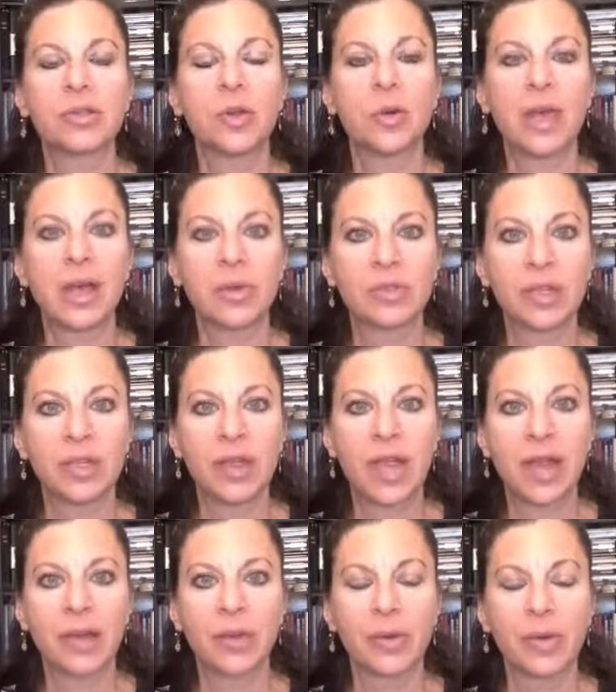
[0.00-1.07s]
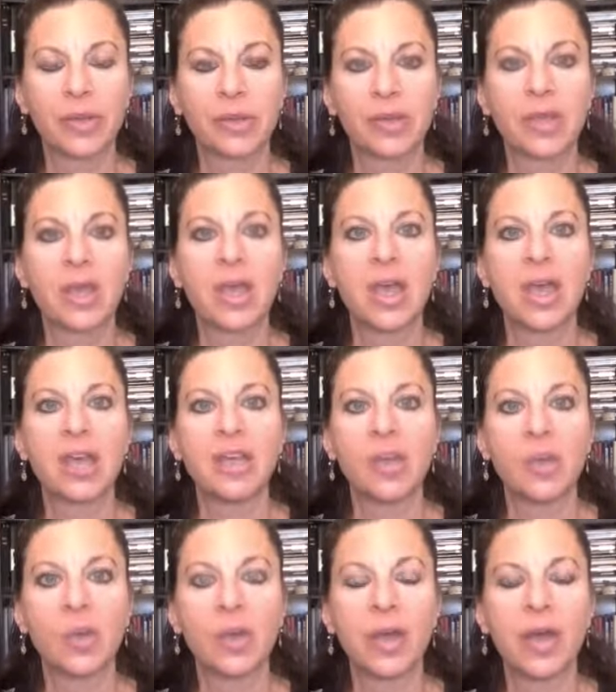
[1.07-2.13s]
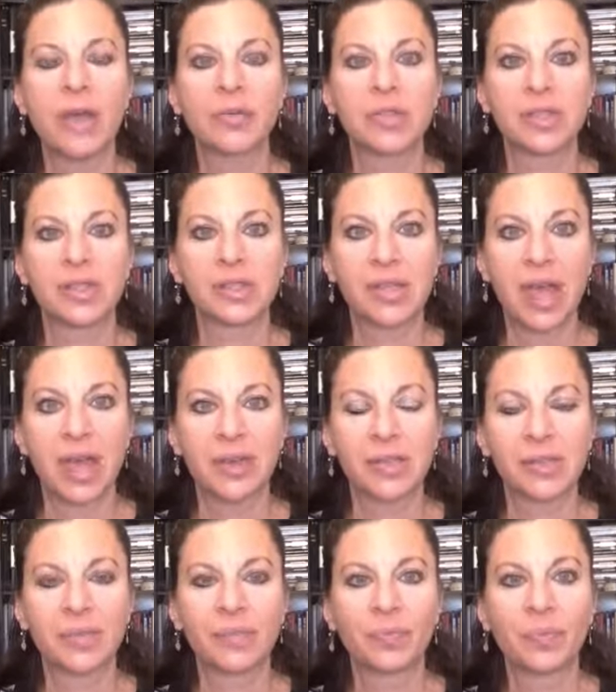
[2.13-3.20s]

counting calories, and you will have success.